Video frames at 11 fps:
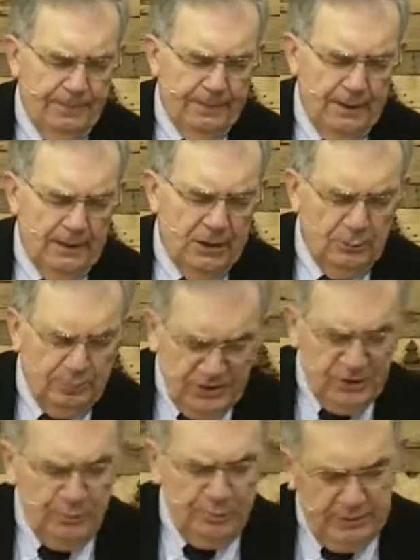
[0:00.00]
And help us
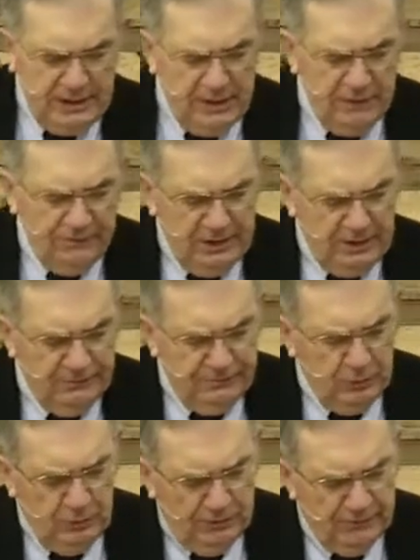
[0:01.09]
to believe that if
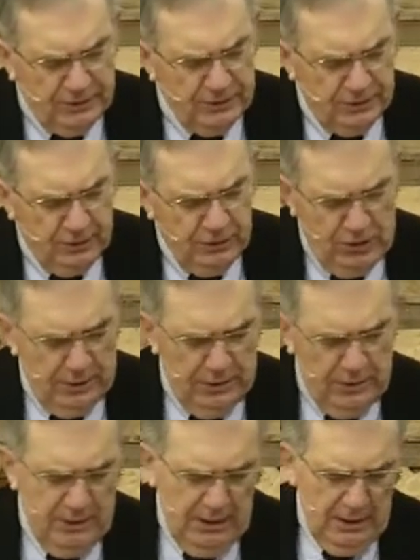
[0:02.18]
you have undergone
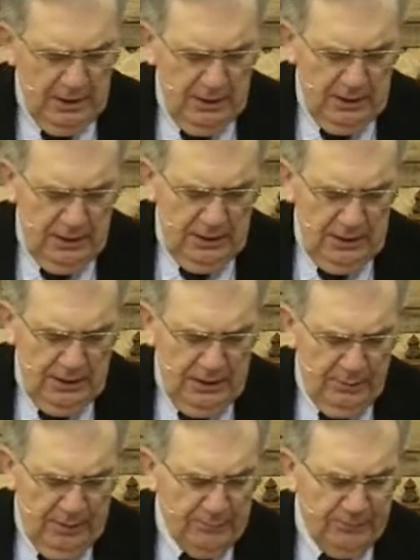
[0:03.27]
the
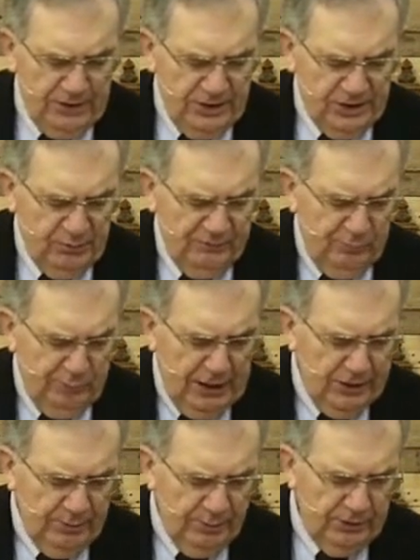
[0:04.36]
baptism of
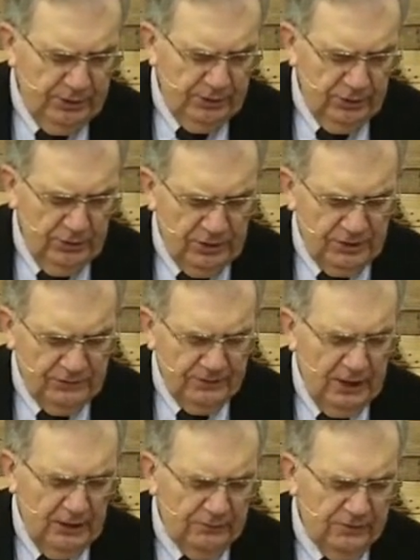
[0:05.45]
blood upon the cross of
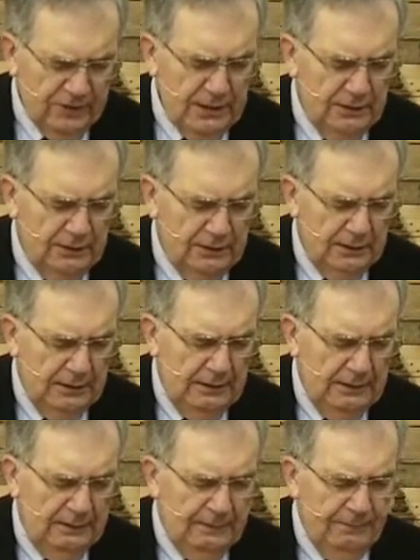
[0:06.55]
Calvary,
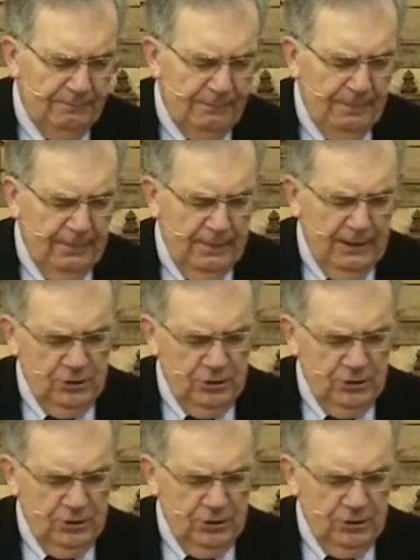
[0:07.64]
then